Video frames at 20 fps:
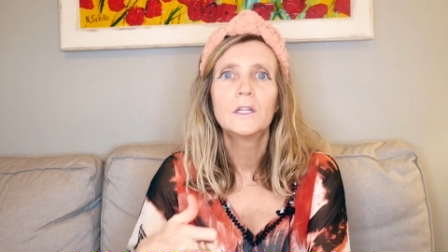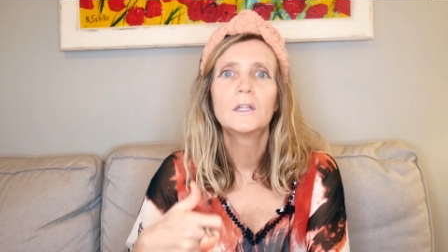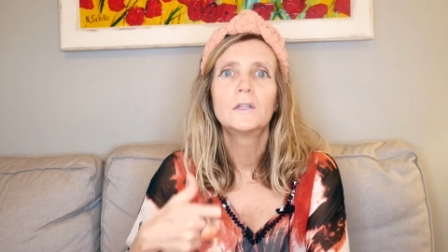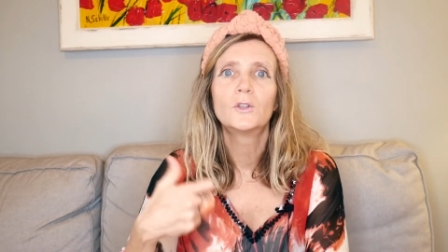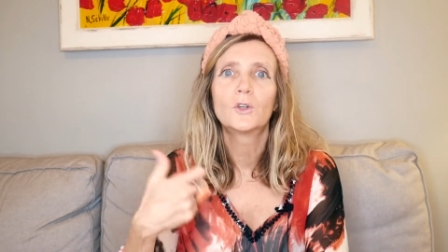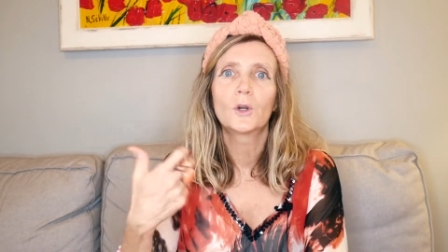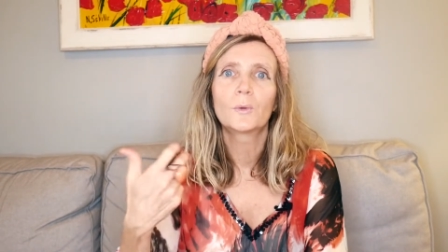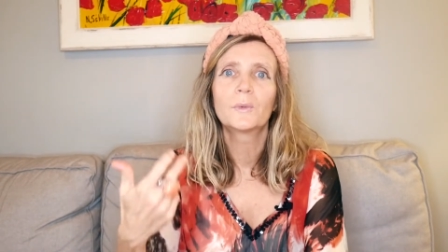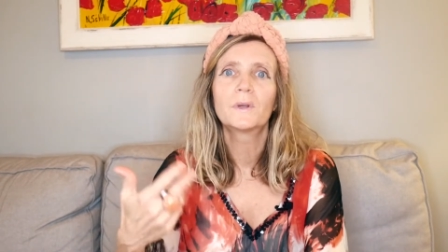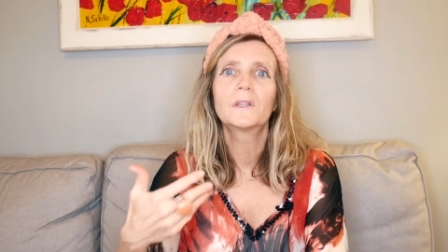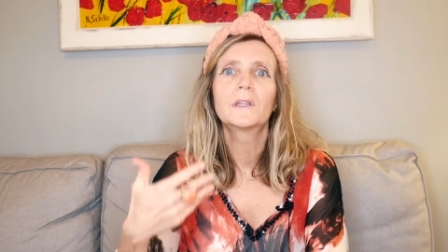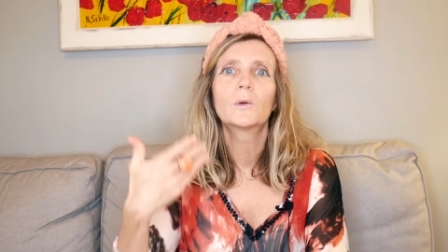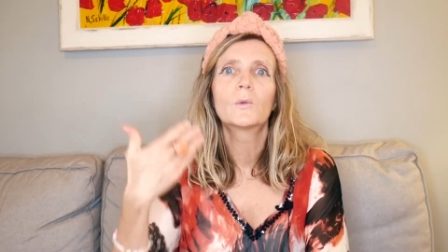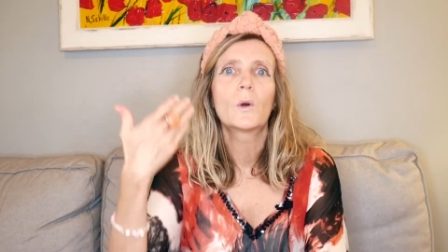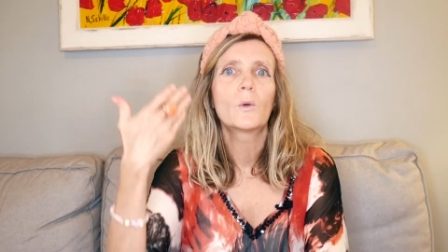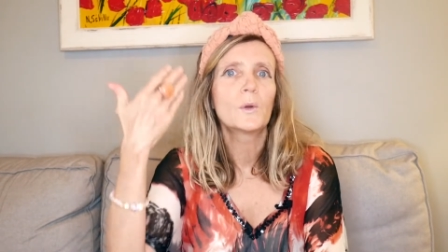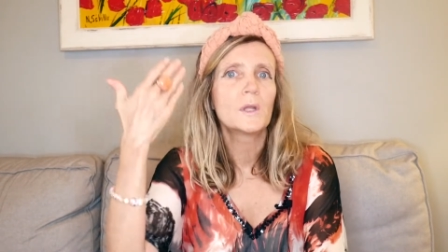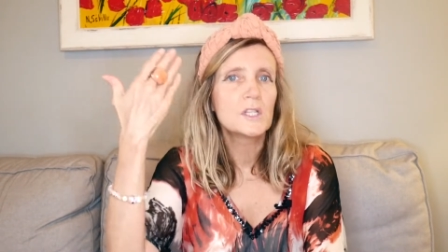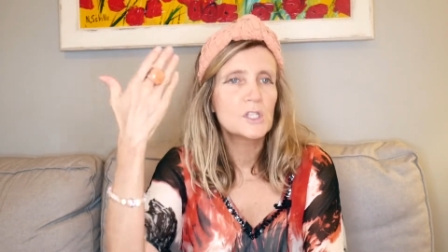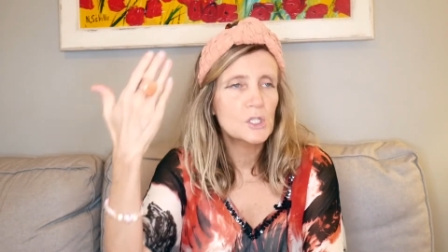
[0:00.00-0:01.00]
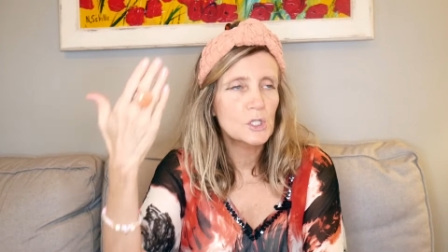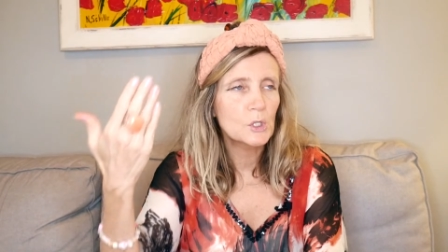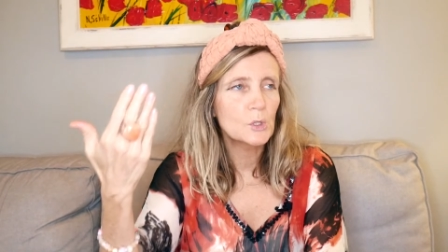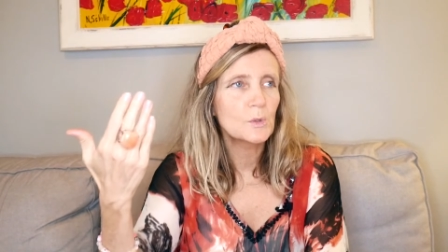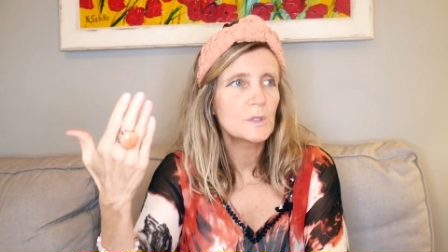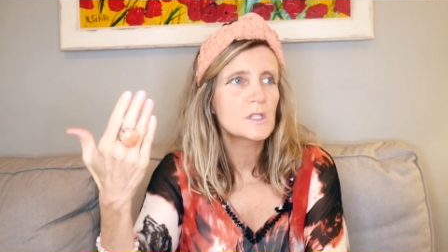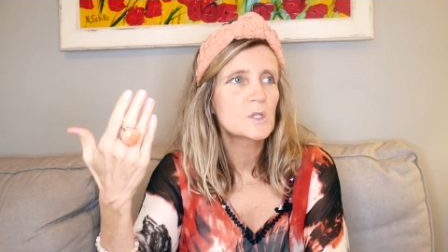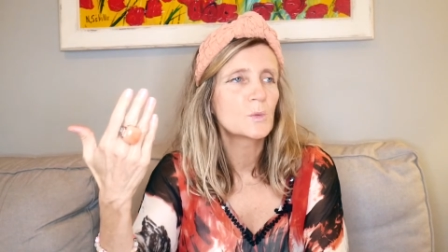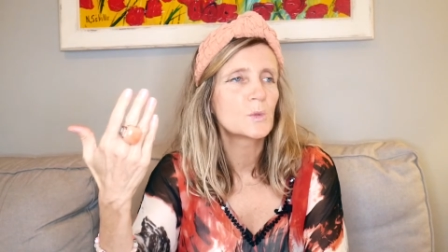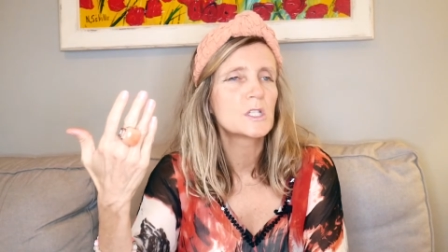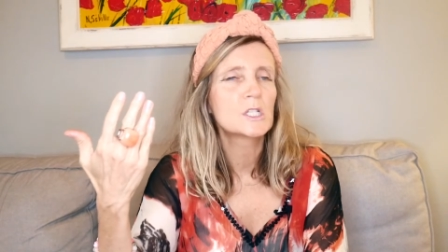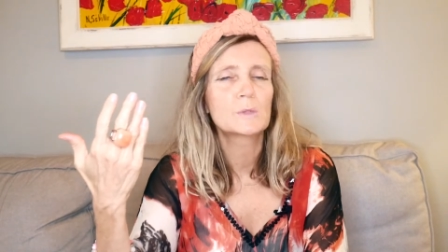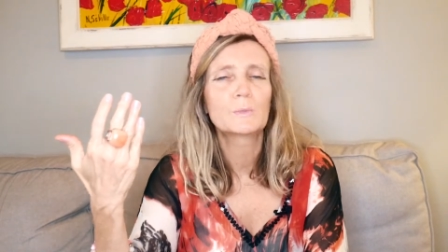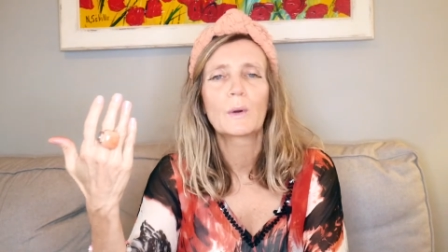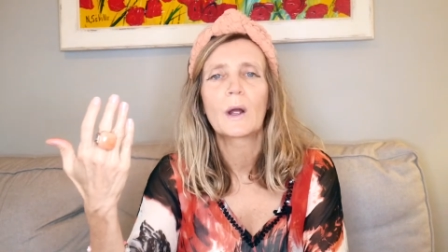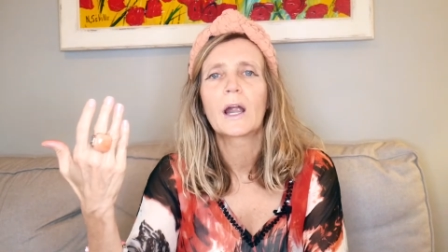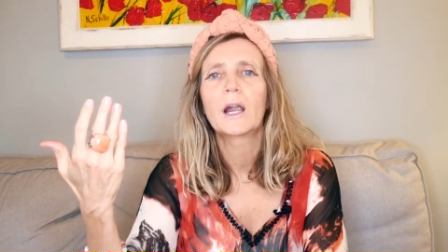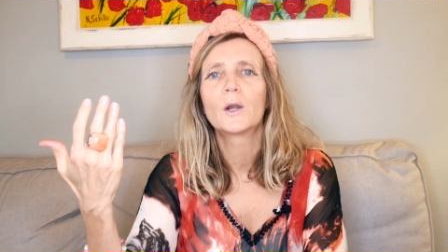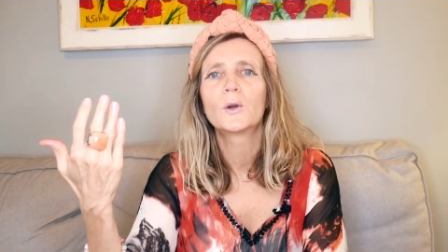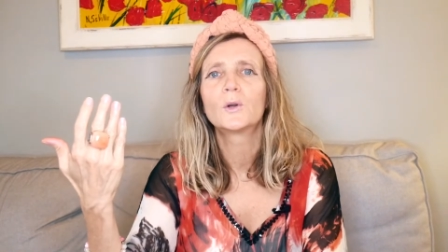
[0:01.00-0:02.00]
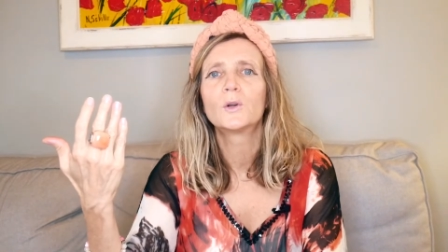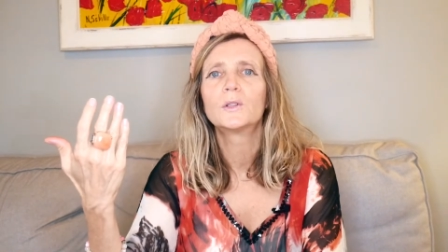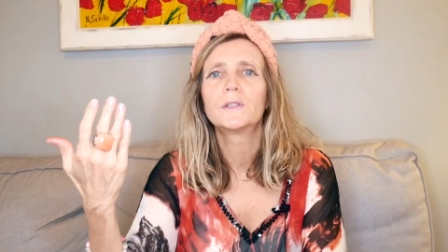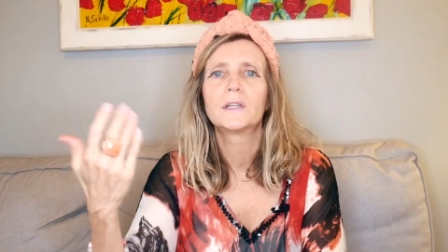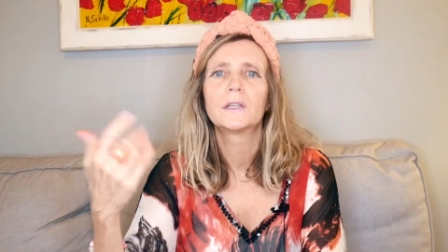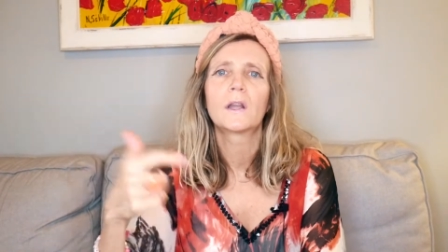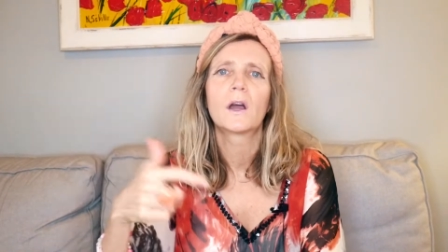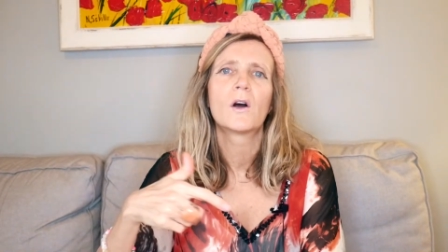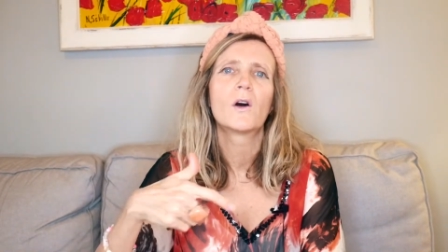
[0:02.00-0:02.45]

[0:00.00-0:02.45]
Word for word: Normally what we do is we spiral in,